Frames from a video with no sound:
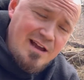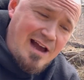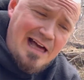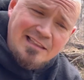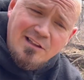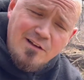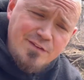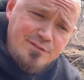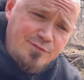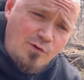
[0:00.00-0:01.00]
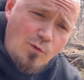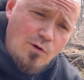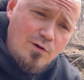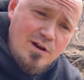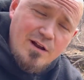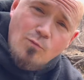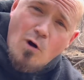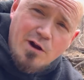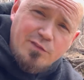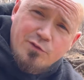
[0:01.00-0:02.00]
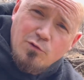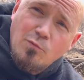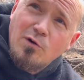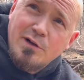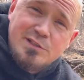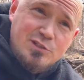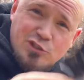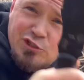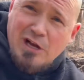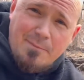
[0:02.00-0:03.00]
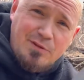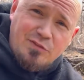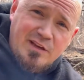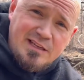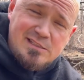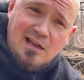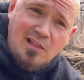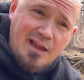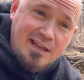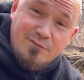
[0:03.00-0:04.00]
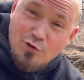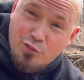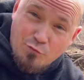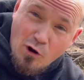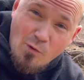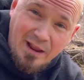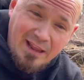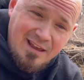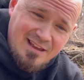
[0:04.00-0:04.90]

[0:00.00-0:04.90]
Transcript: I love it for walking through the woods and just chopping things. I like it for throwing.